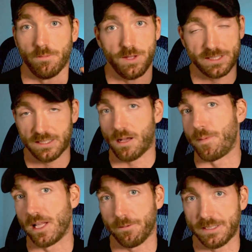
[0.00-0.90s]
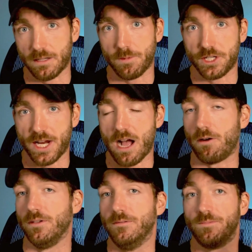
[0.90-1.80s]
this is the compelling reason I'm reaching
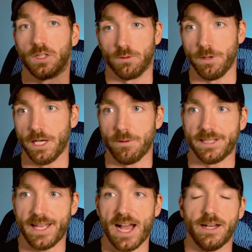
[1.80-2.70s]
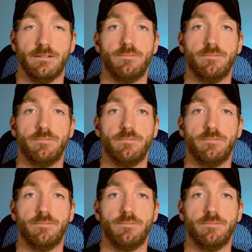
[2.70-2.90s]
out. Reiterate that.